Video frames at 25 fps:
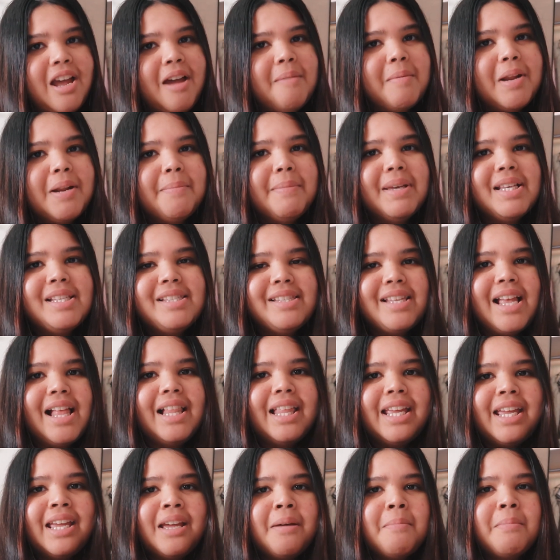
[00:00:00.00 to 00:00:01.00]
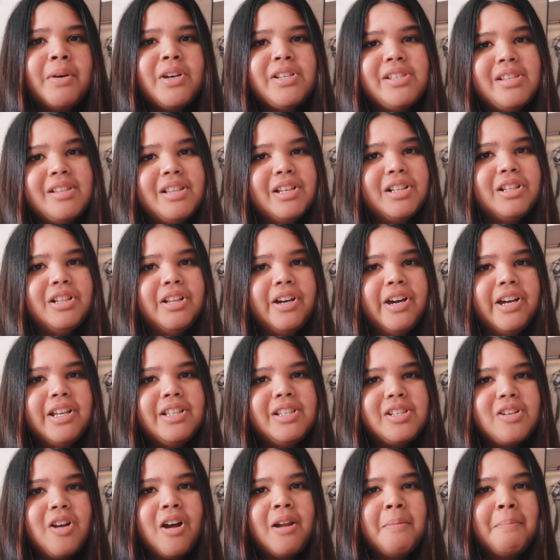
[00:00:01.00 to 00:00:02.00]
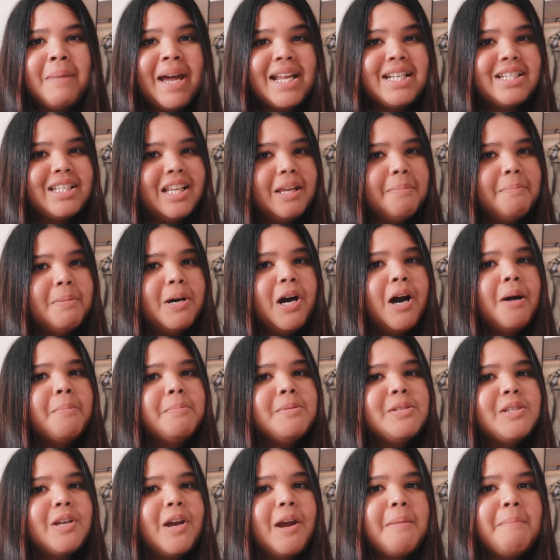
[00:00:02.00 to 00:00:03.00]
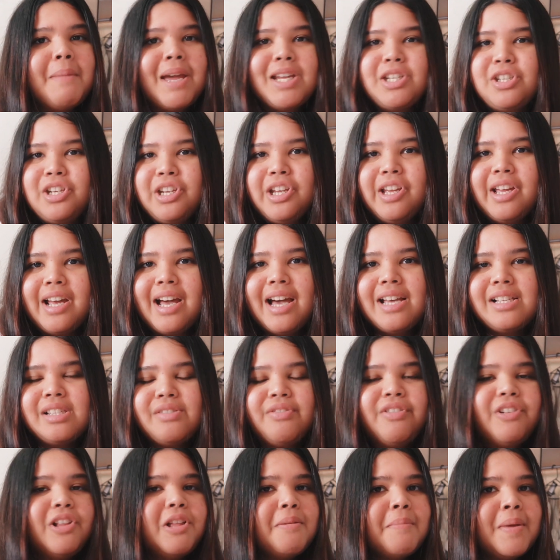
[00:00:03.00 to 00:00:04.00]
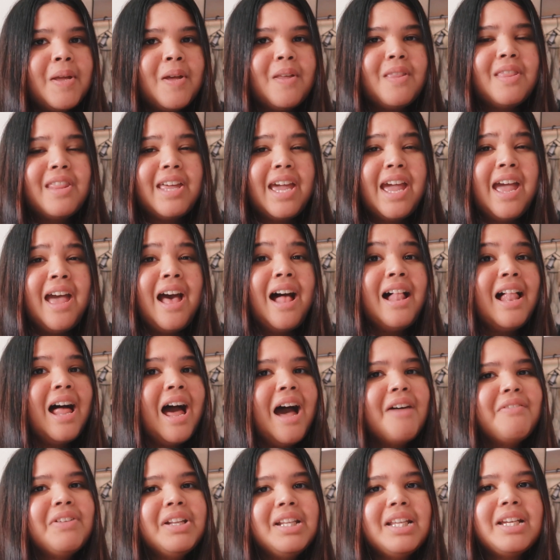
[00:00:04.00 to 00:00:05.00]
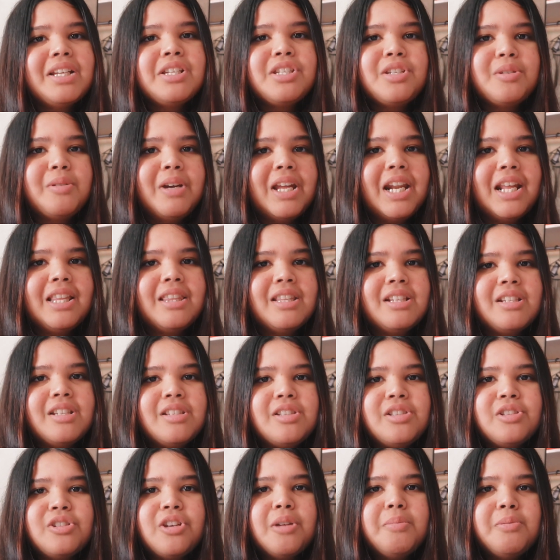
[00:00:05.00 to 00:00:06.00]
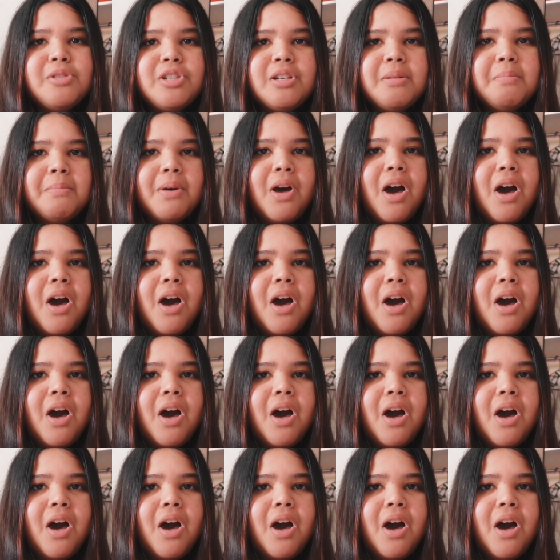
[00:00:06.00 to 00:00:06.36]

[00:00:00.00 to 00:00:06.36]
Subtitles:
I'm going to be selling most of the clothes on my Depop, so make sure you guys follow me on there. I'll have a link to it in the description